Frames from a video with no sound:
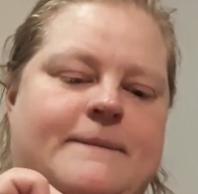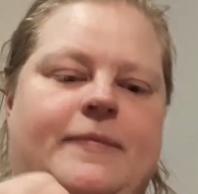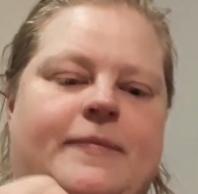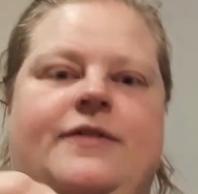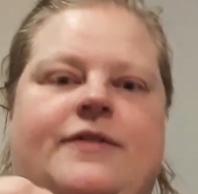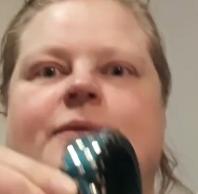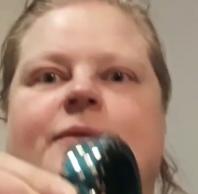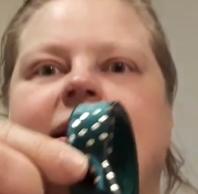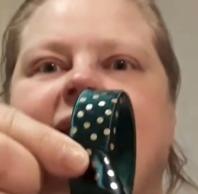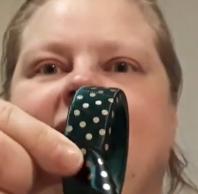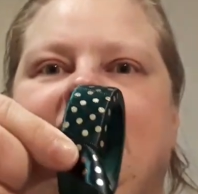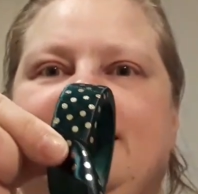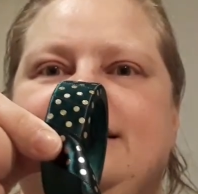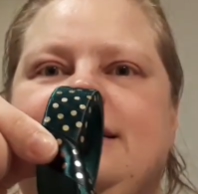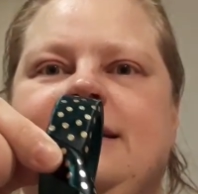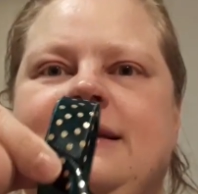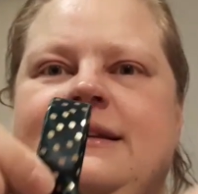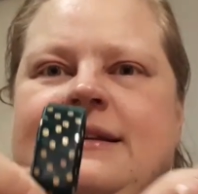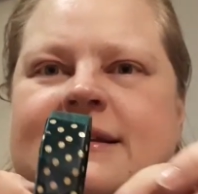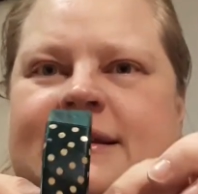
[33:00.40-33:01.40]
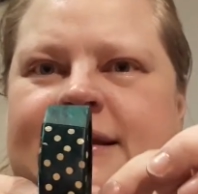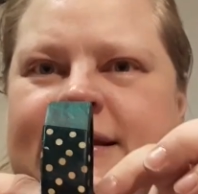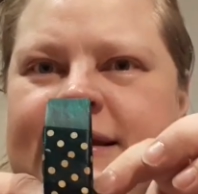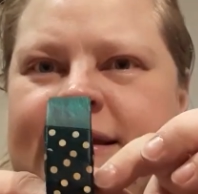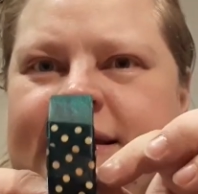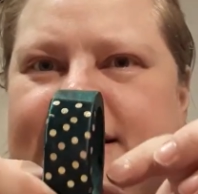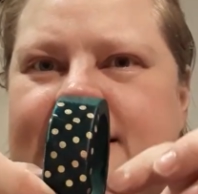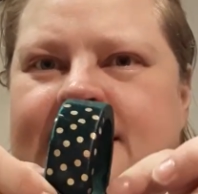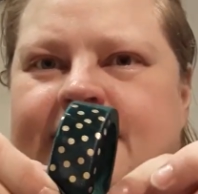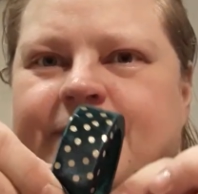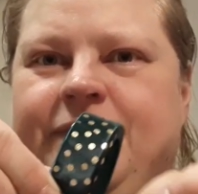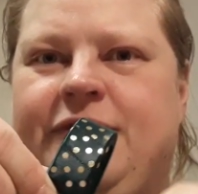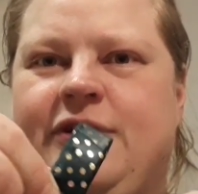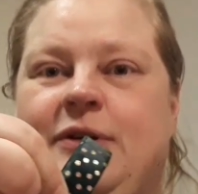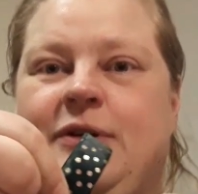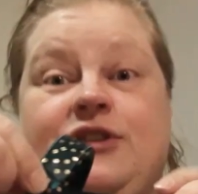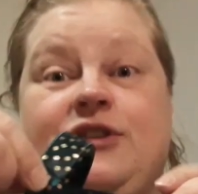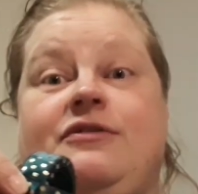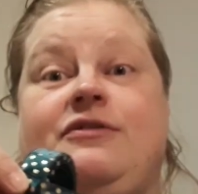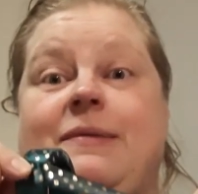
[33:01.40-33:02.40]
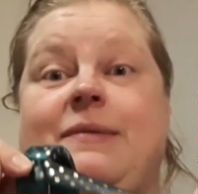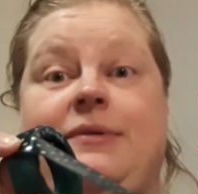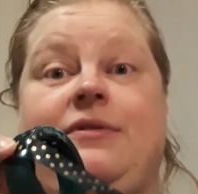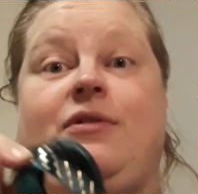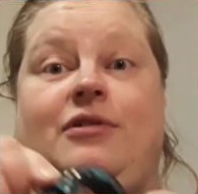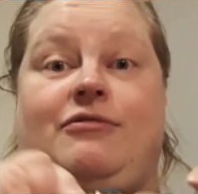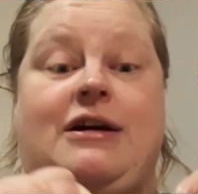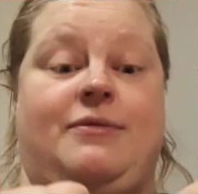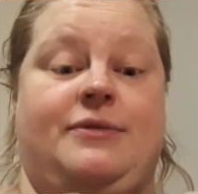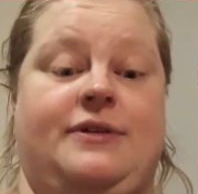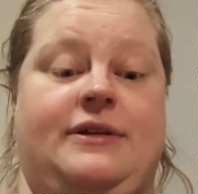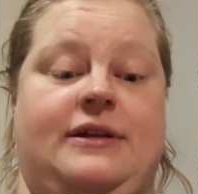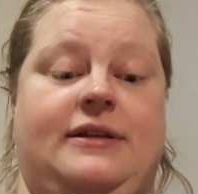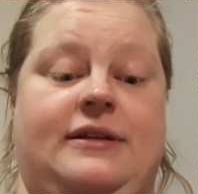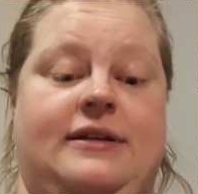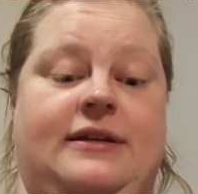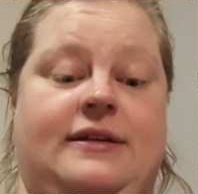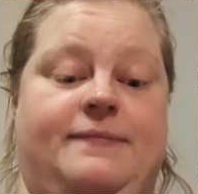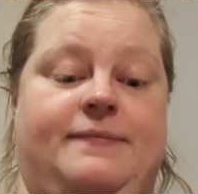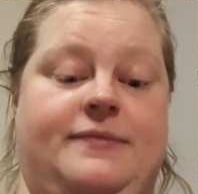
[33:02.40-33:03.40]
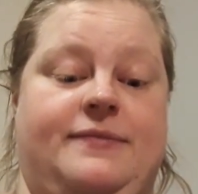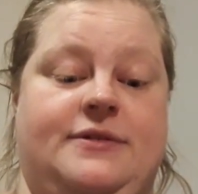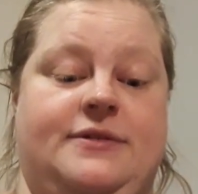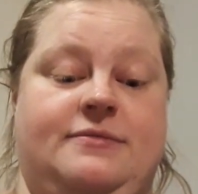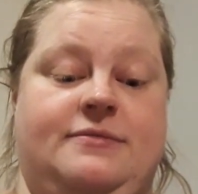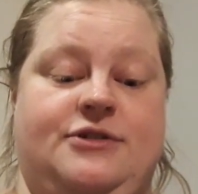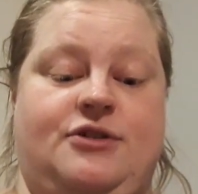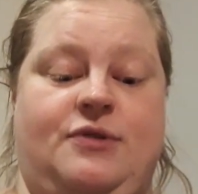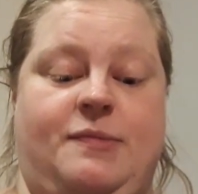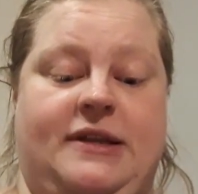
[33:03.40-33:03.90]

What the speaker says: So, like this. So I'm just going to wrap it all around and show you a